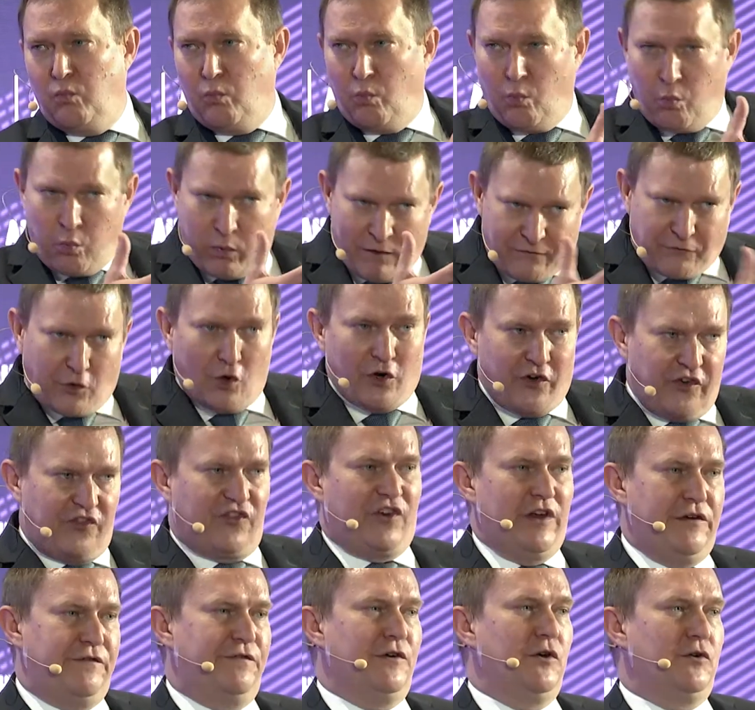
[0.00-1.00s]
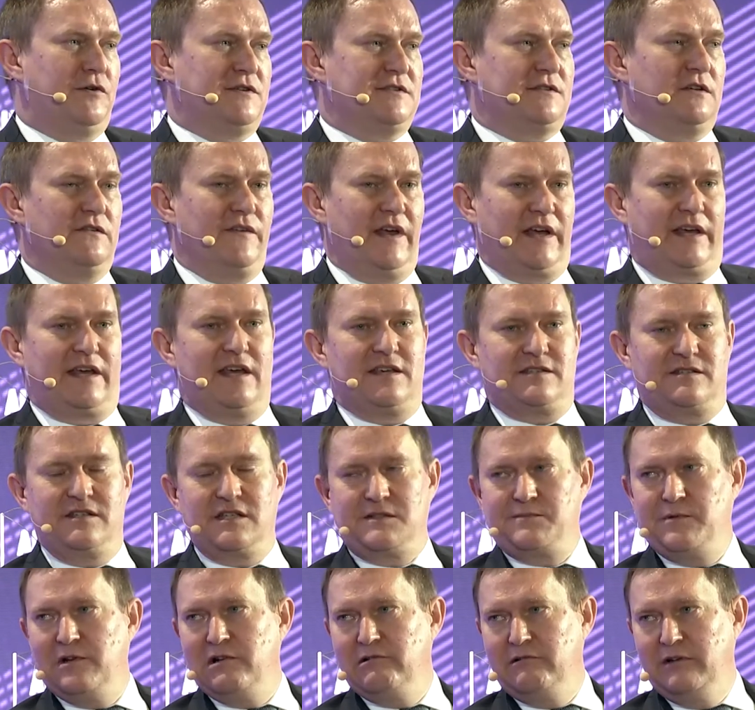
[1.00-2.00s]
we've got to stay focused on that guest
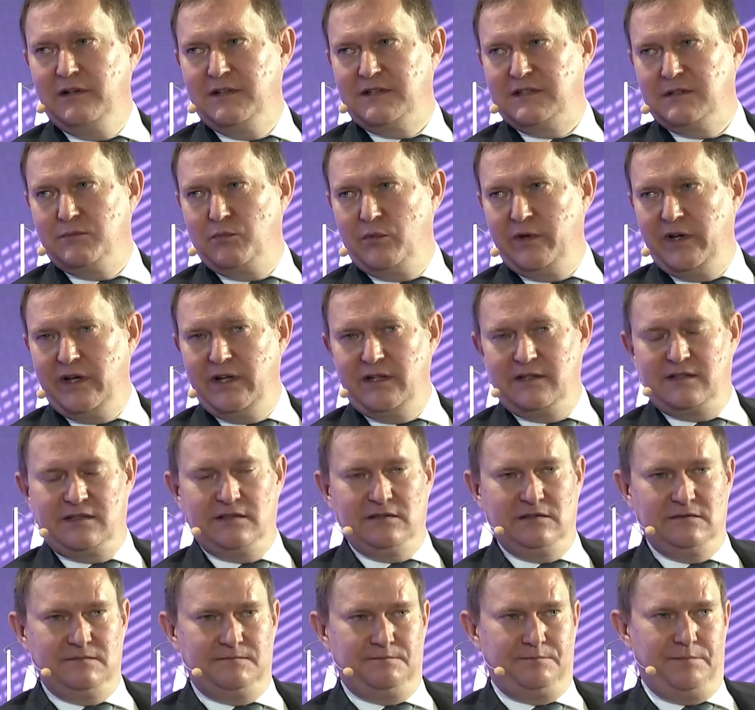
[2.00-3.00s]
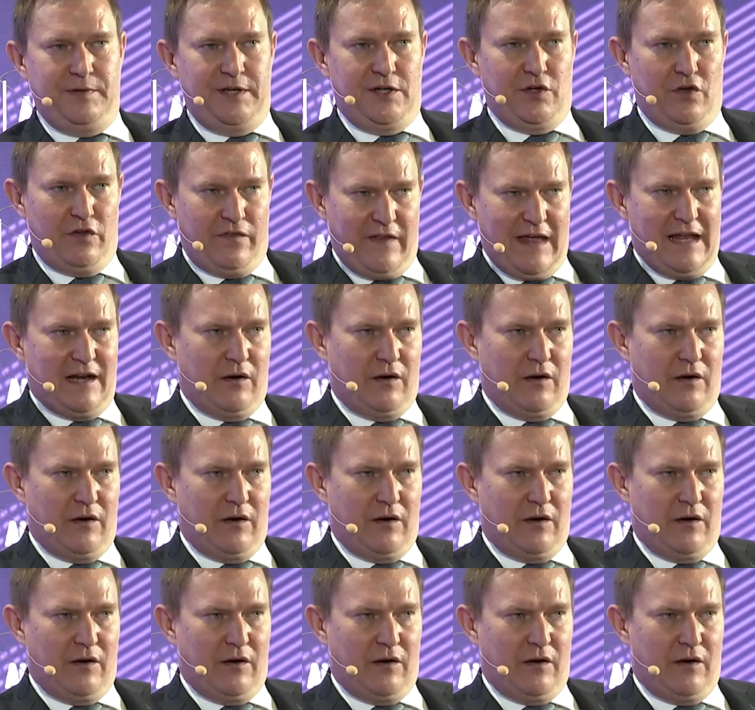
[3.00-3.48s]
experience, and we need to be doing that.